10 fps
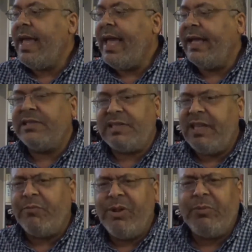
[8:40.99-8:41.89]
and
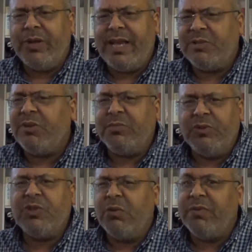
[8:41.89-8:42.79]
Steve Winwood has one of the
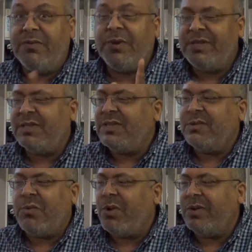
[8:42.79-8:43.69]
most soulful voices in
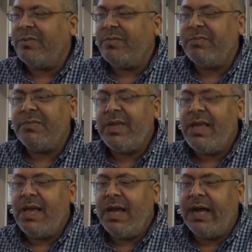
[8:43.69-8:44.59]
the world.
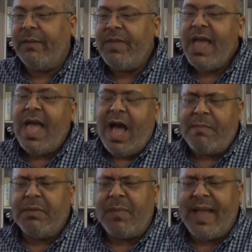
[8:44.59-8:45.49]
I
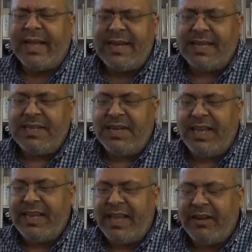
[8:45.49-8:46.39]
remember back in
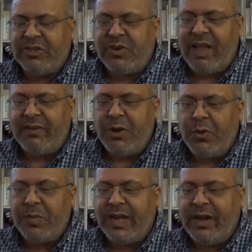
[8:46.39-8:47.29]
1988, I was driving
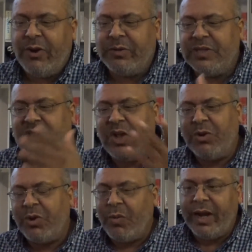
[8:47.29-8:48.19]
home and I heard this song
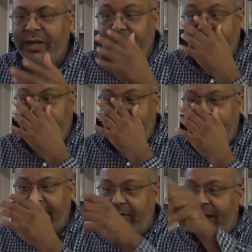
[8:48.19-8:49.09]
on the radio, and
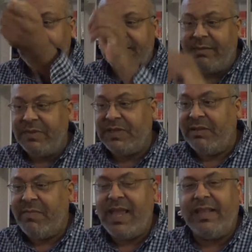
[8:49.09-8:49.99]
I cranked it up and
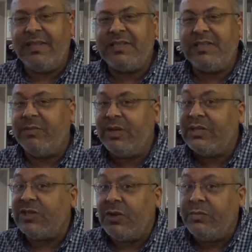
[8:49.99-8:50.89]
said, "Man, this is some good
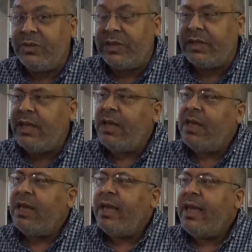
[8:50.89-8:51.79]
soul music,"
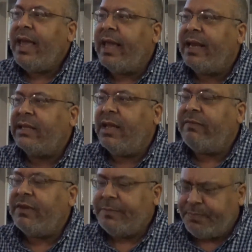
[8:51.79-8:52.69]
and I
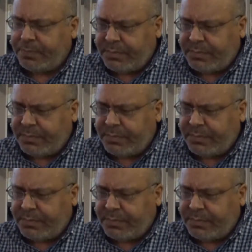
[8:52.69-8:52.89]
loved it.